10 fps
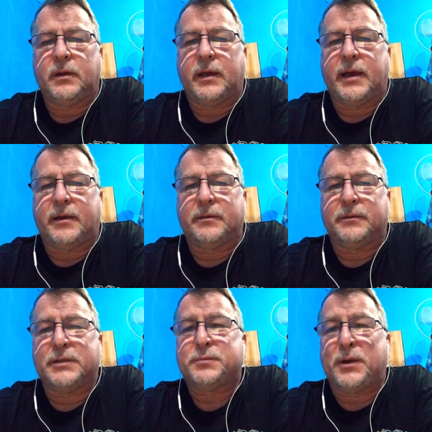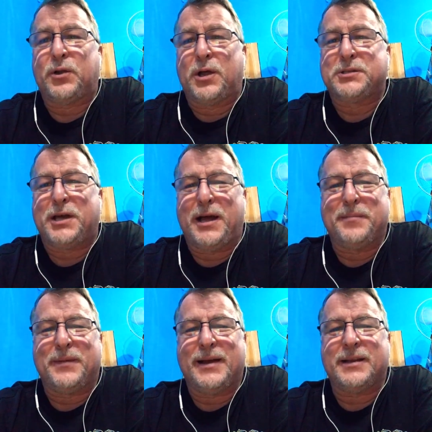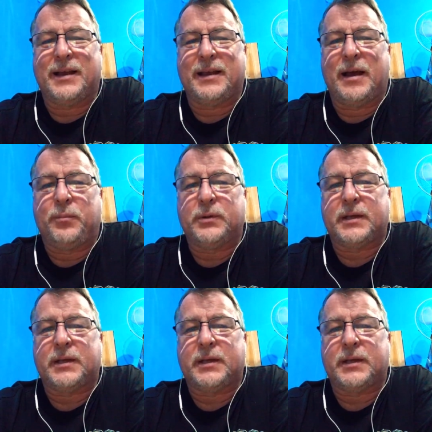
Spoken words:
Yeah, it's been a long time. I put